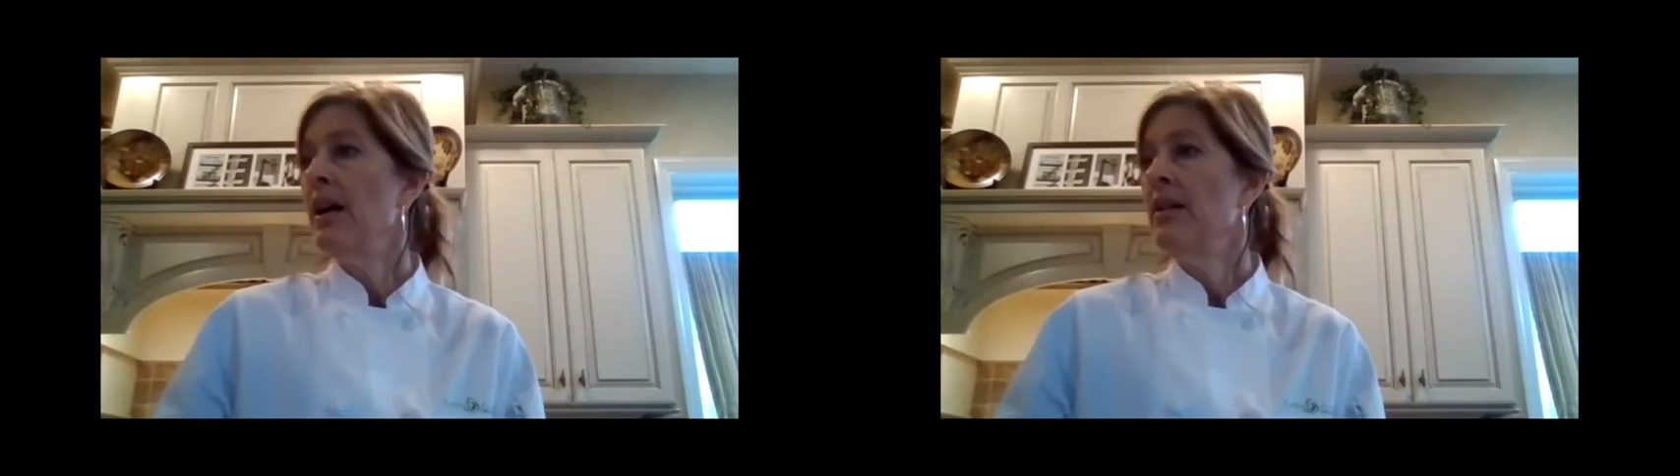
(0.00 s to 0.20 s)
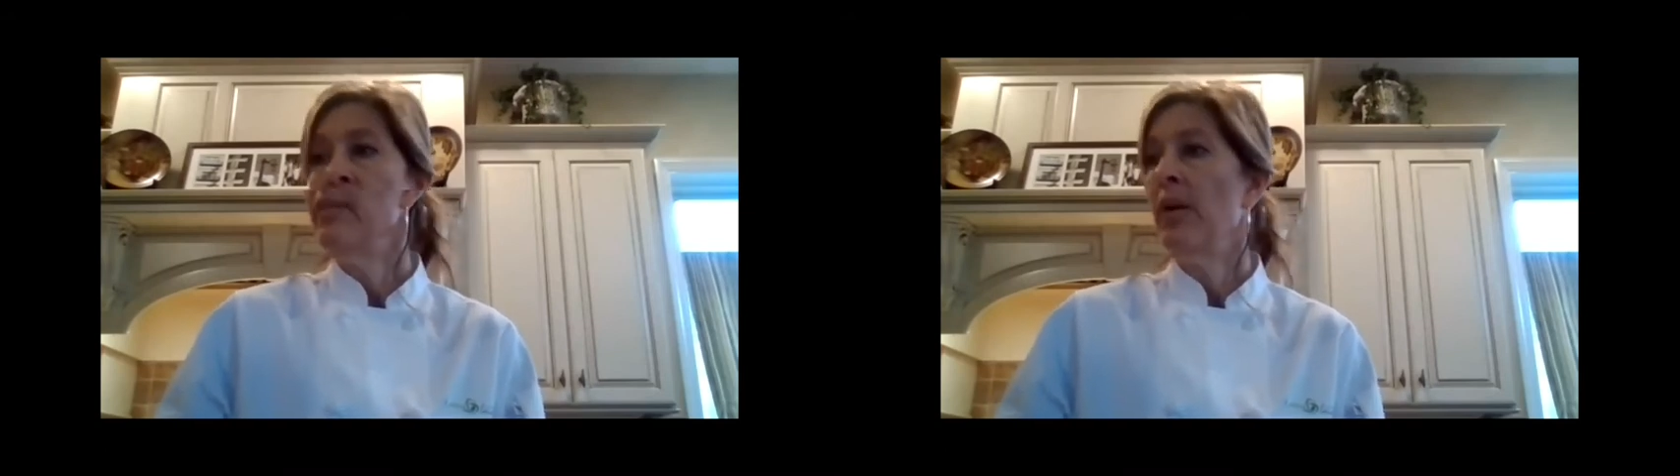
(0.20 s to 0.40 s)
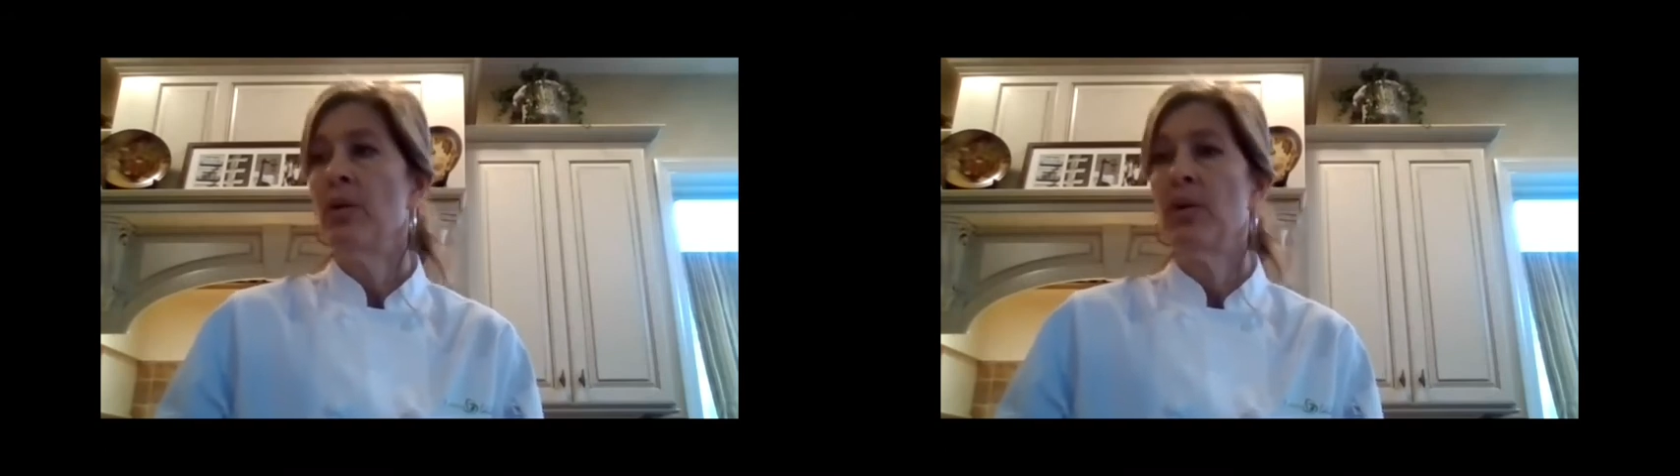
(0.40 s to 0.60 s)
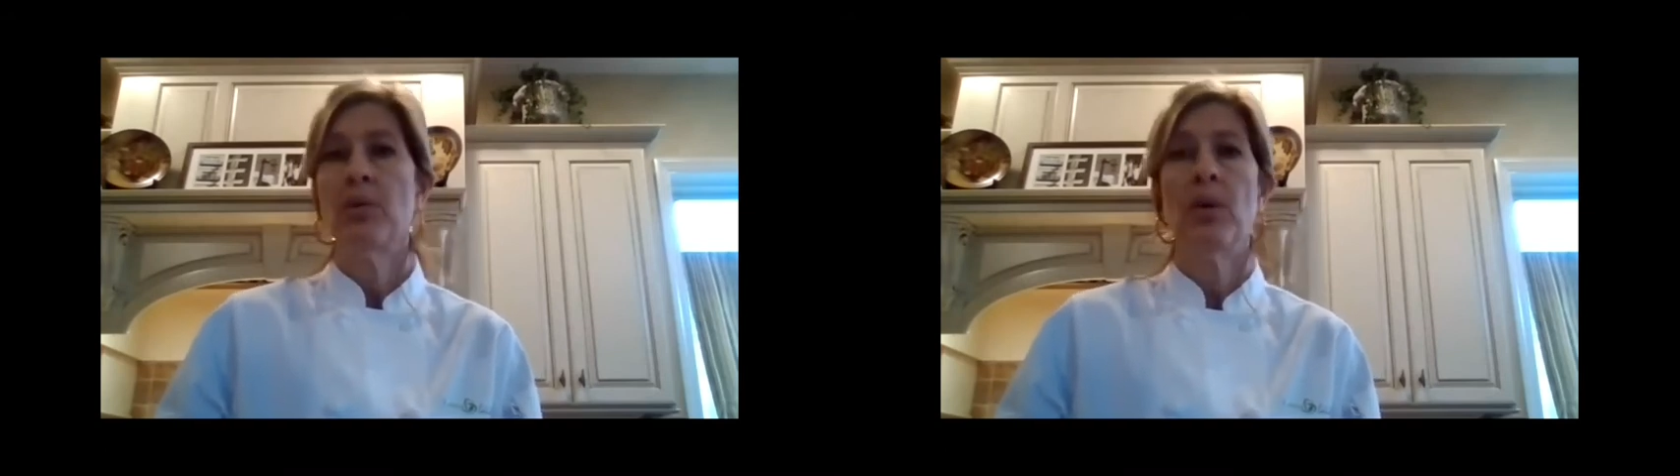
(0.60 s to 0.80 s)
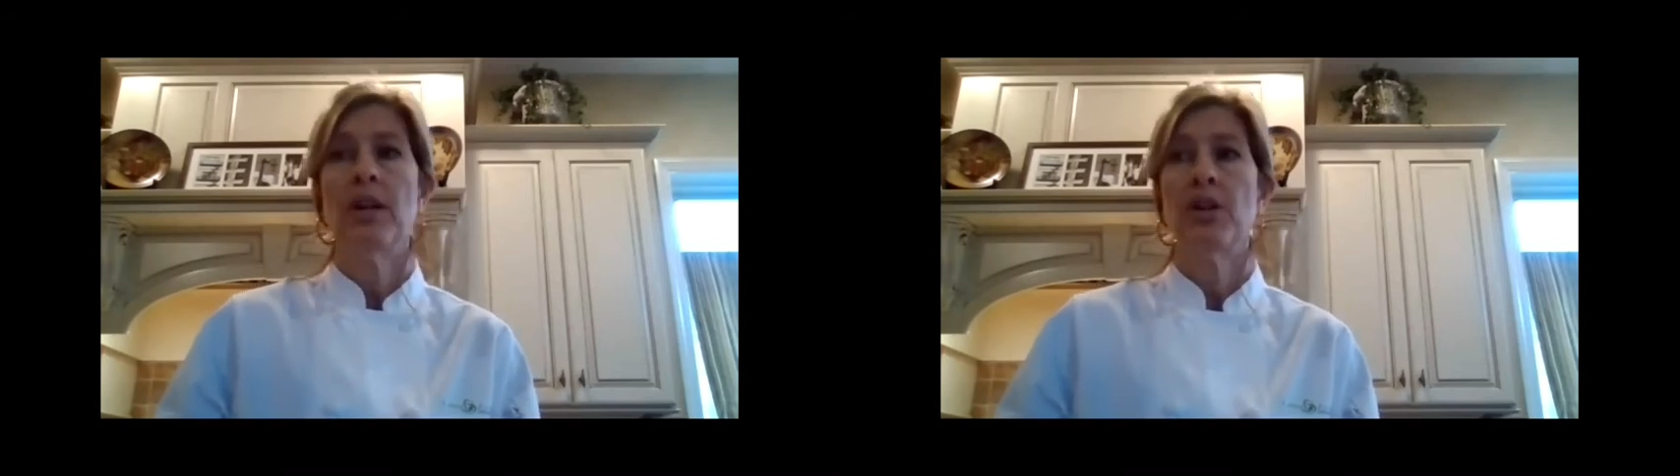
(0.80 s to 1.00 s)
Um,
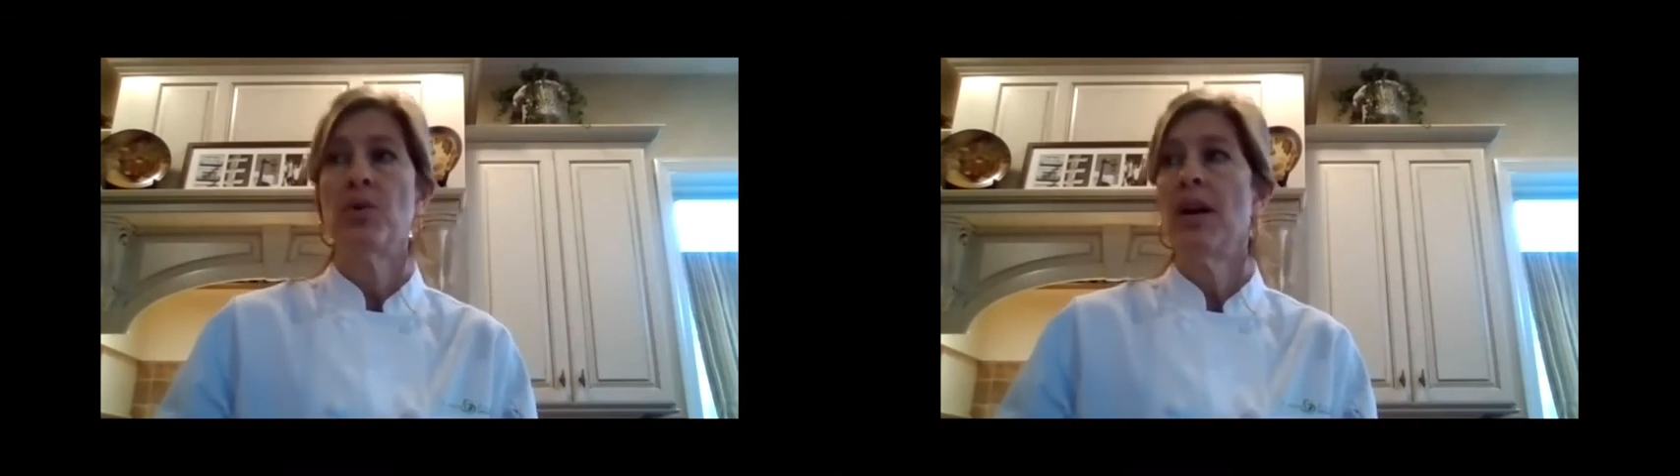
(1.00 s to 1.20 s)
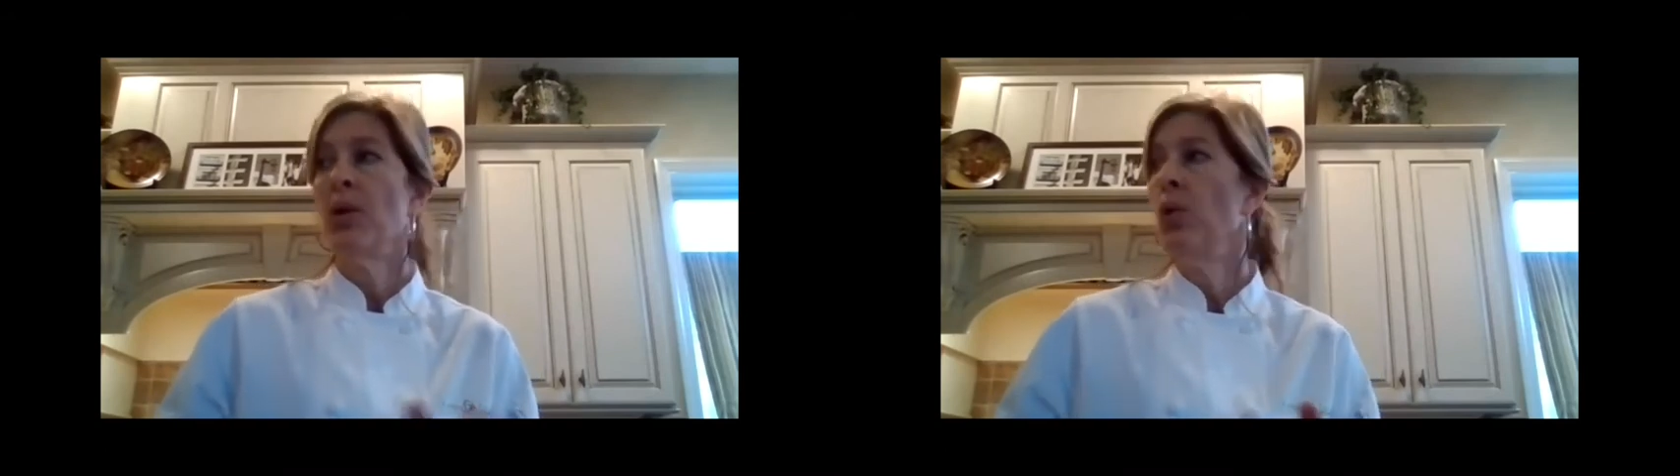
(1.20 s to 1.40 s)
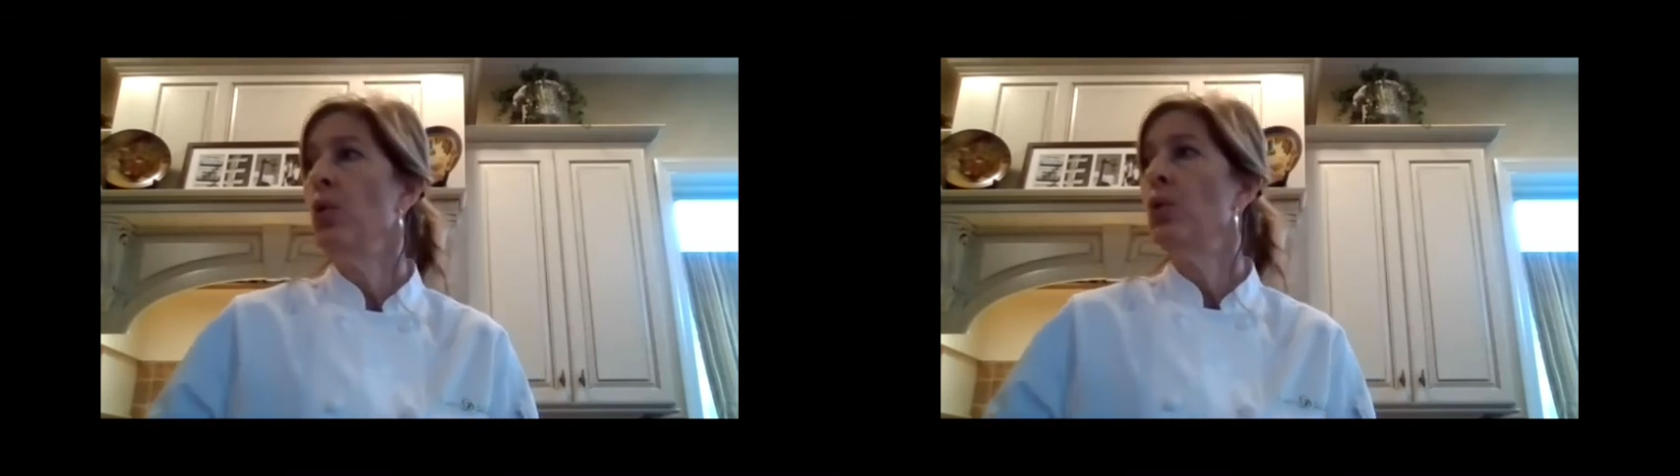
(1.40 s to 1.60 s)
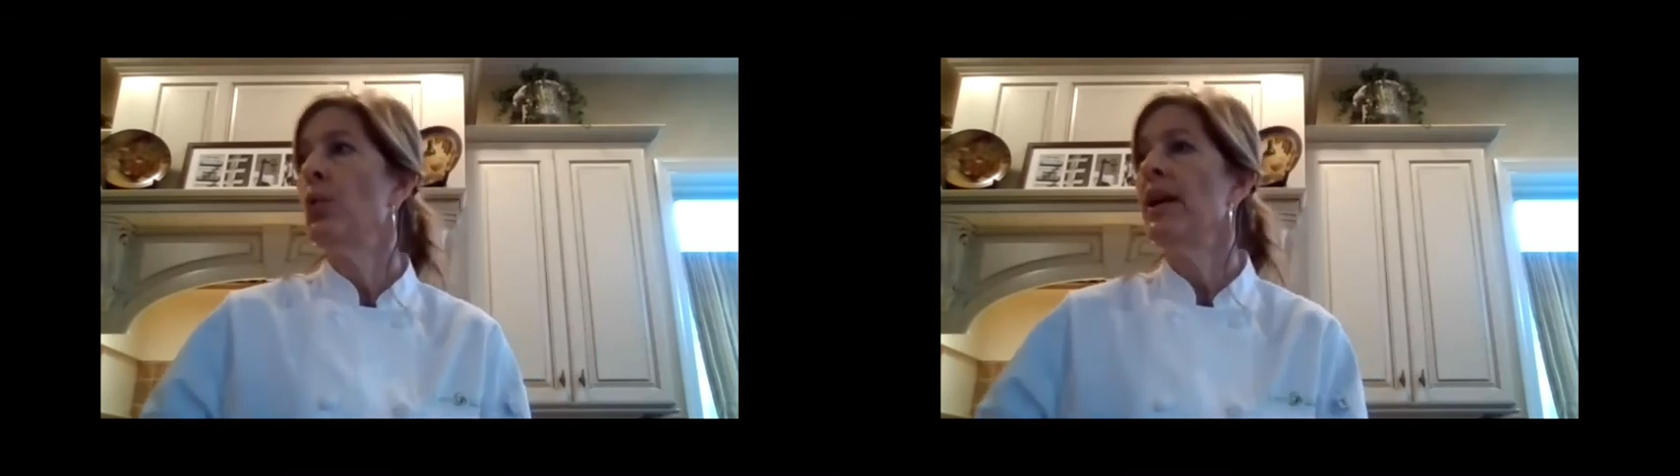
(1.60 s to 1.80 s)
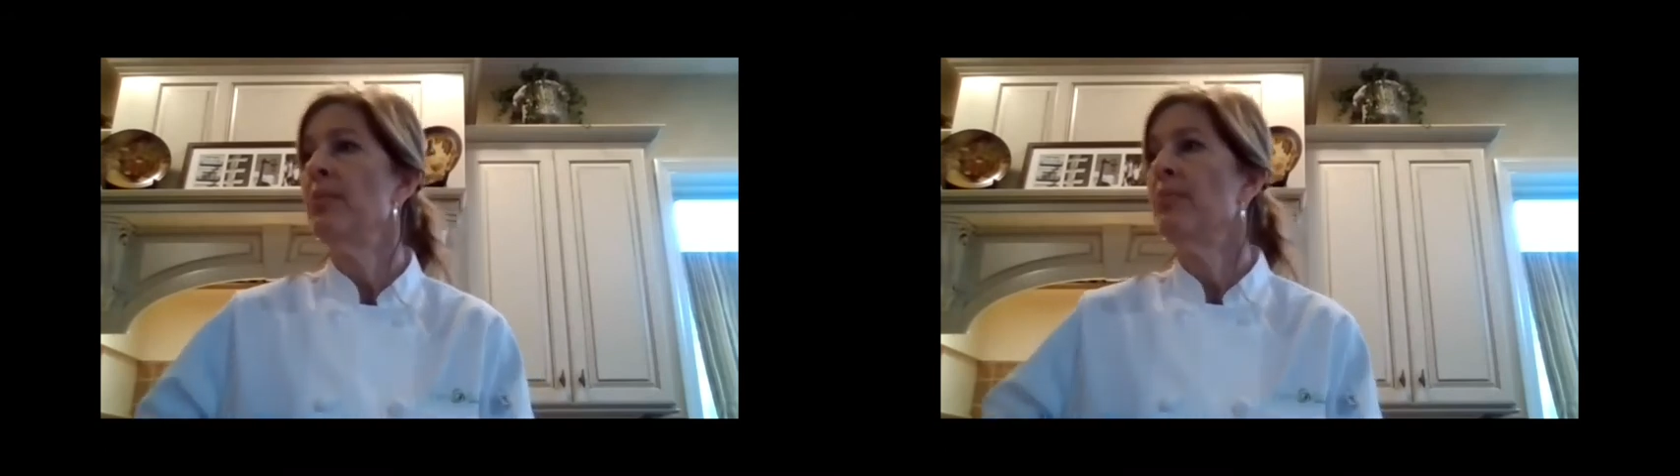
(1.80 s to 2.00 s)
you want to try
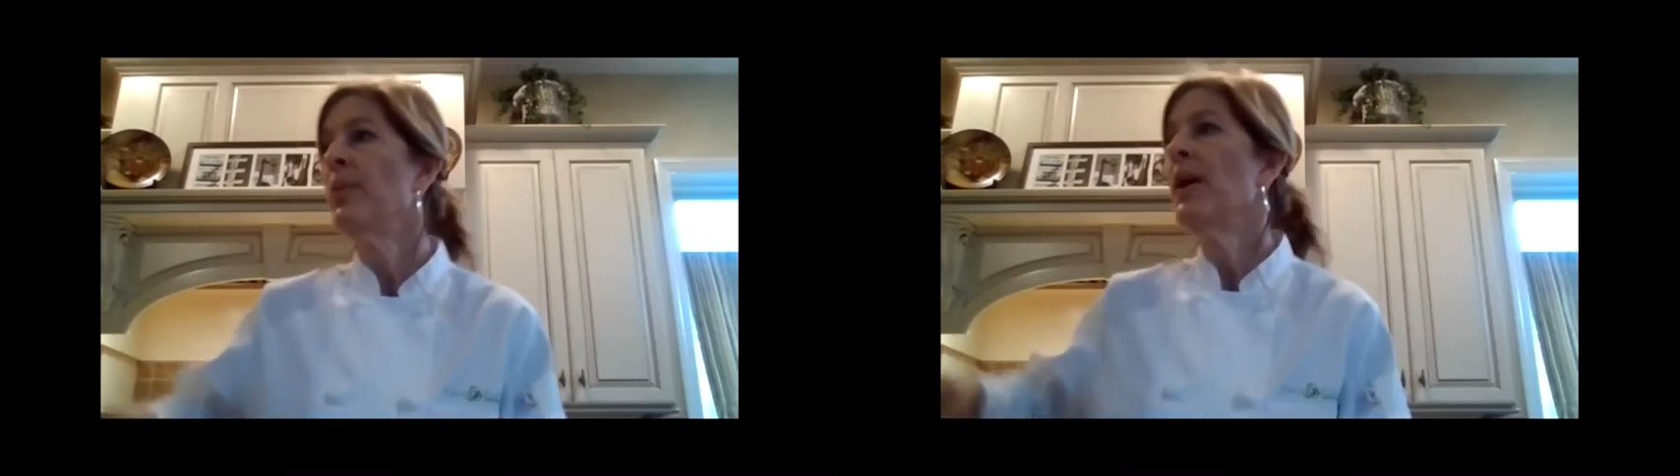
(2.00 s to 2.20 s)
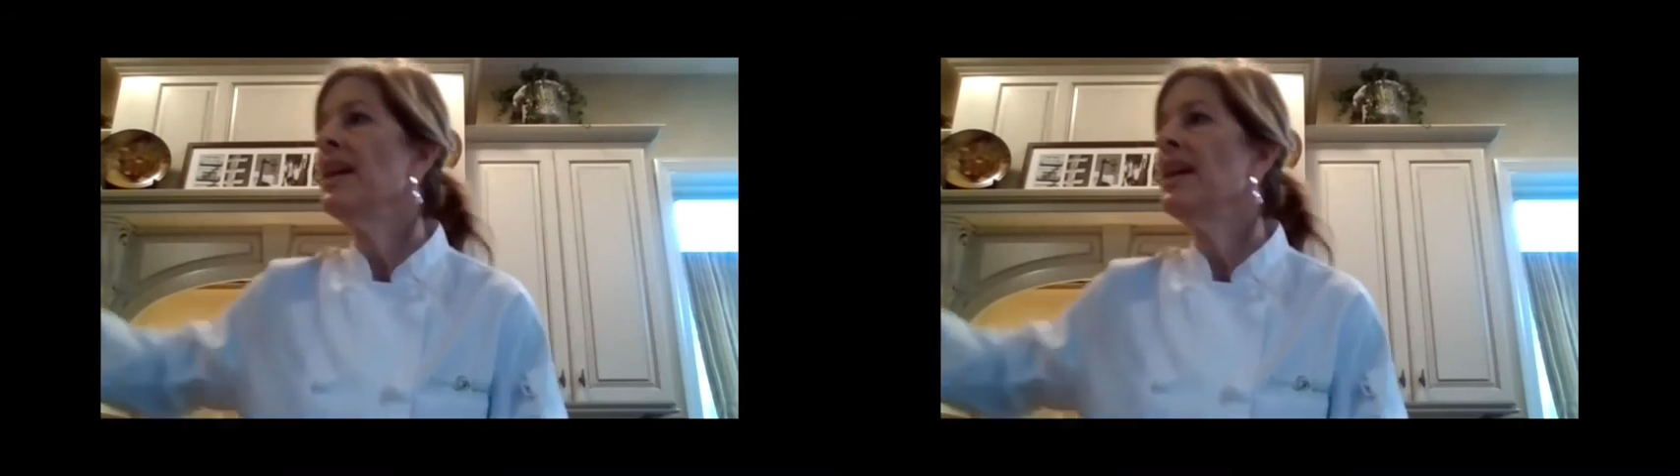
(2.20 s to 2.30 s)
whole grain